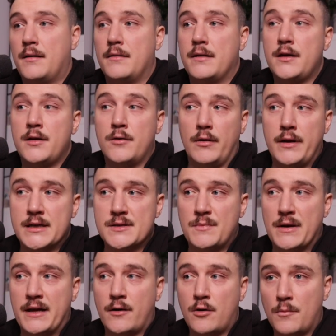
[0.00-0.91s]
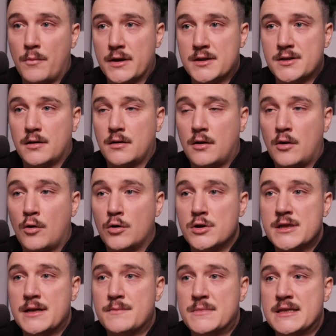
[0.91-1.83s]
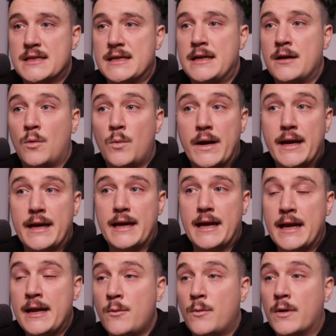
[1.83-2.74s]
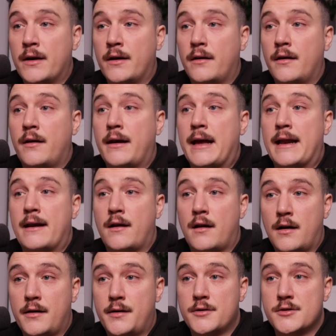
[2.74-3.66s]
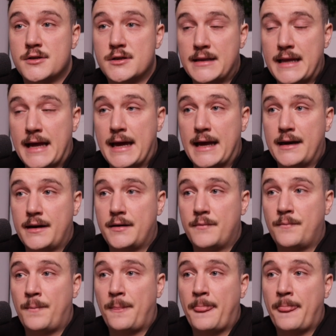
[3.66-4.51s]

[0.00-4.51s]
You'll explain complex concepts in a way anyone can understand.